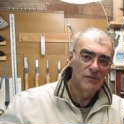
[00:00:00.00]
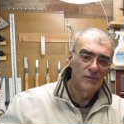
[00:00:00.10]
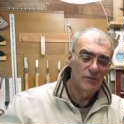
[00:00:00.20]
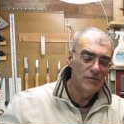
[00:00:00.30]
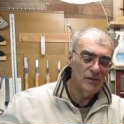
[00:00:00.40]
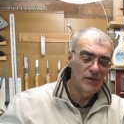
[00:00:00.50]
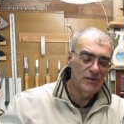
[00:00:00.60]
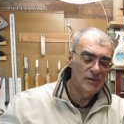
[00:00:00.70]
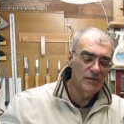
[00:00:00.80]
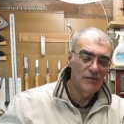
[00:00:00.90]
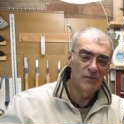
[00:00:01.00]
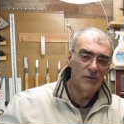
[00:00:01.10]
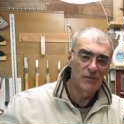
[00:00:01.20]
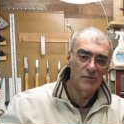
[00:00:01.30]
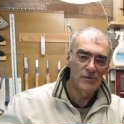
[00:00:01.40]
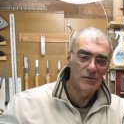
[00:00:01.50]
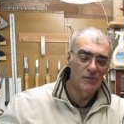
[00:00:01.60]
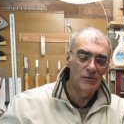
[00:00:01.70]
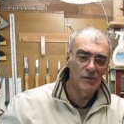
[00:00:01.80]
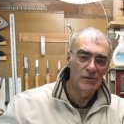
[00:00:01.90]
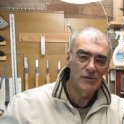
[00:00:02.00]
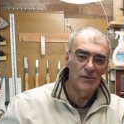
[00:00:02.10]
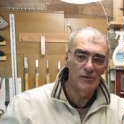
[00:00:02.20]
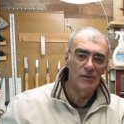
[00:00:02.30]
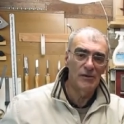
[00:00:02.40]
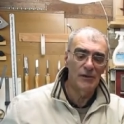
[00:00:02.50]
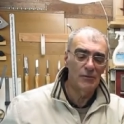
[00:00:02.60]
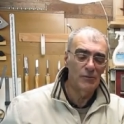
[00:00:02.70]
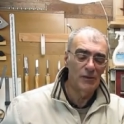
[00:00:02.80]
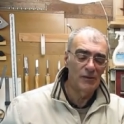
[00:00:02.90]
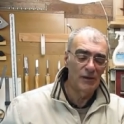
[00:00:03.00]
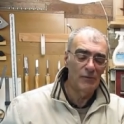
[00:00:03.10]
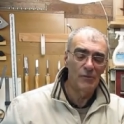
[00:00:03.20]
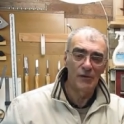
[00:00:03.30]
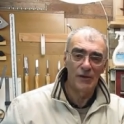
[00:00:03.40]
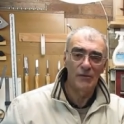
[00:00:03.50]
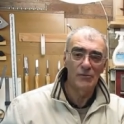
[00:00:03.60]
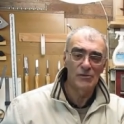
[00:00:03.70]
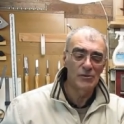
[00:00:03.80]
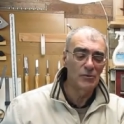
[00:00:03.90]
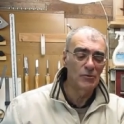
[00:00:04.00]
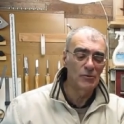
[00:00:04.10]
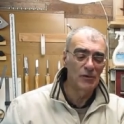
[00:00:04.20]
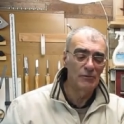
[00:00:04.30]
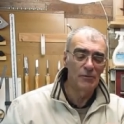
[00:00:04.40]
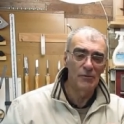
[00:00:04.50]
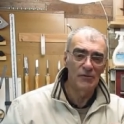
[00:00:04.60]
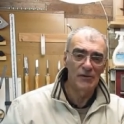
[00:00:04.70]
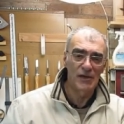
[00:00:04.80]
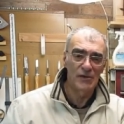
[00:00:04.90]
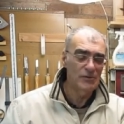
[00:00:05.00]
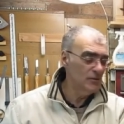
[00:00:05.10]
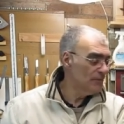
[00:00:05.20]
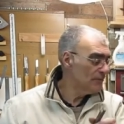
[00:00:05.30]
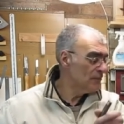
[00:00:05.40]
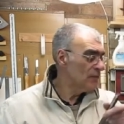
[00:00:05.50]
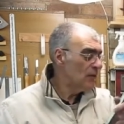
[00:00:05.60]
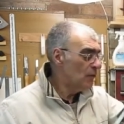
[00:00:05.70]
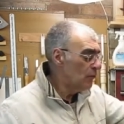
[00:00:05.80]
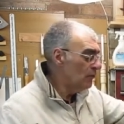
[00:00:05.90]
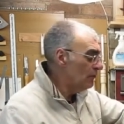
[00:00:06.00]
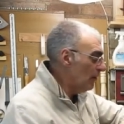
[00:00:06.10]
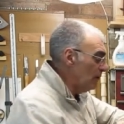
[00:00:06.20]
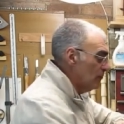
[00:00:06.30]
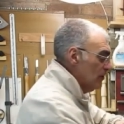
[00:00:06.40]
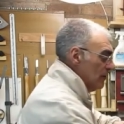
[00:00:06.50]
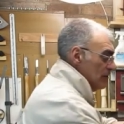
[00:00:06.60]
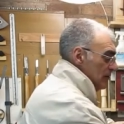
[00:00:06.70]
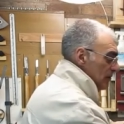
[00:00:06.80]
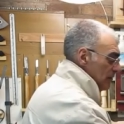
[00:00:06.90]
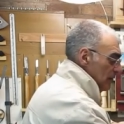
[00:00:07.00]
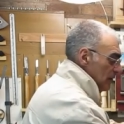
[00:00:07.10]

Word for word: rotate it around the stone like so and that will make that will then restore a perfect edge with the round cutter